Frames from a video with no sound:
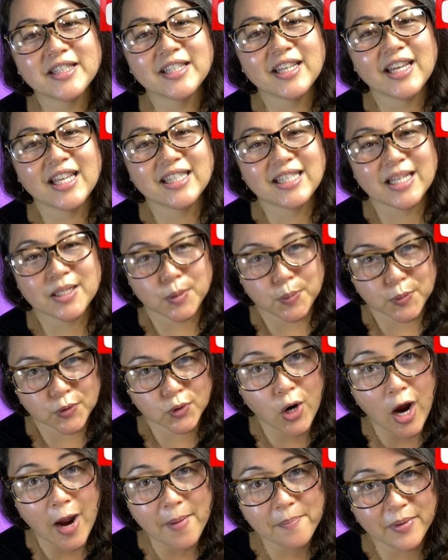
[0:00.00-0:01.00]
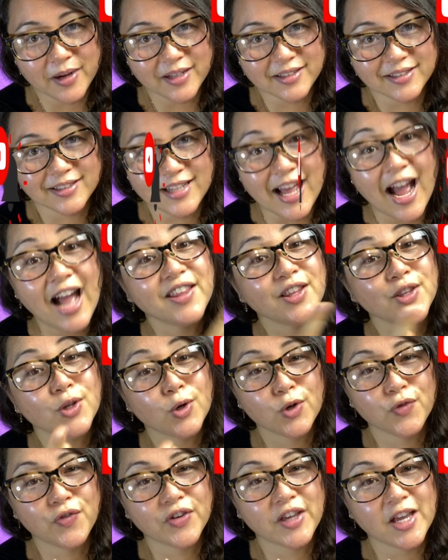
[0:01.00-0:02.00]
to hit that subscribe button and the
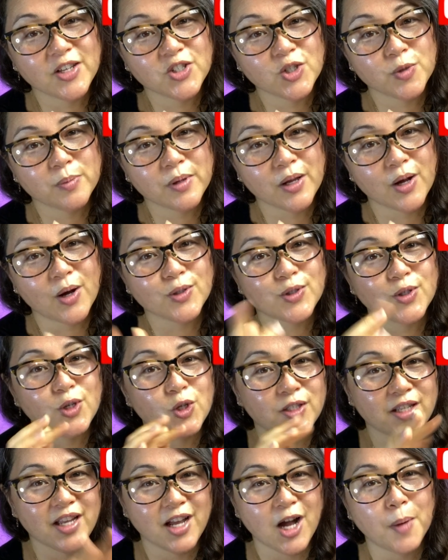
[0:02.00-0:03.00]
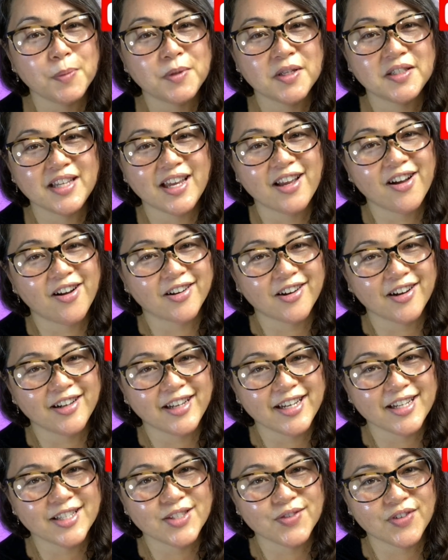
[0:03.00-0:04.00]
notification bell so you stay up to date on our
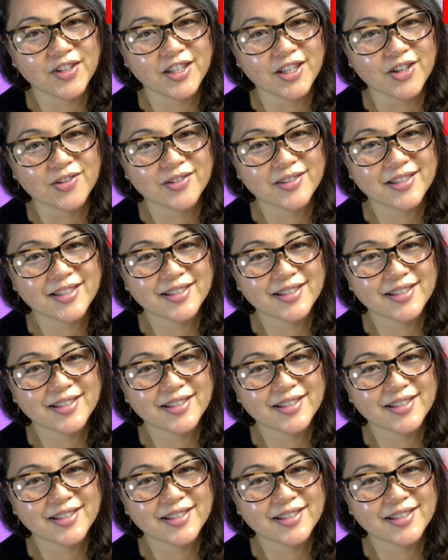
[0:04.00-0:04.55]
latest videos.